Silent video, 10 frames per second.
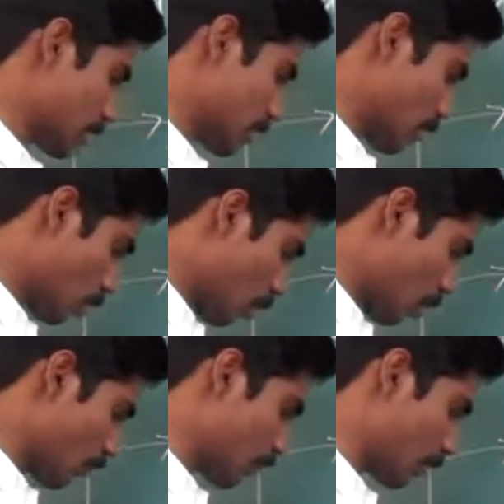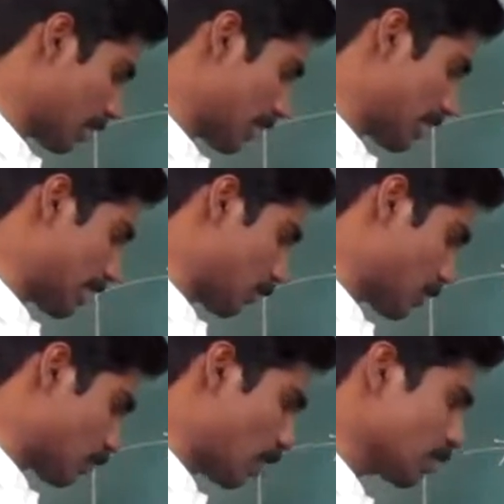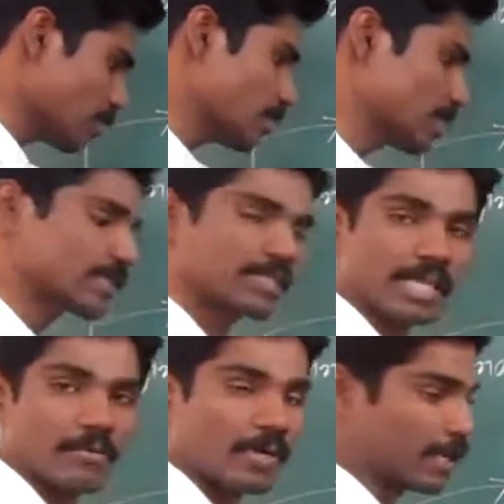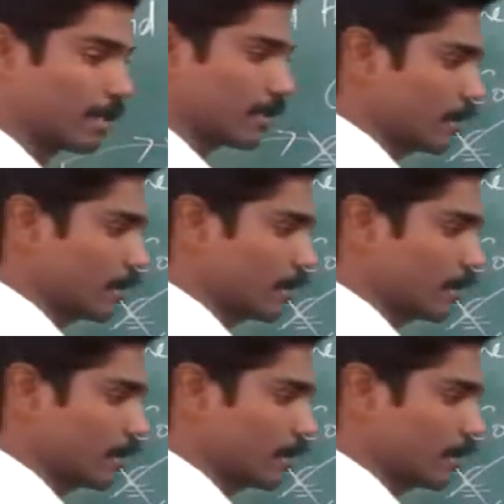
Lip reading: the code for the letter U is what? 7.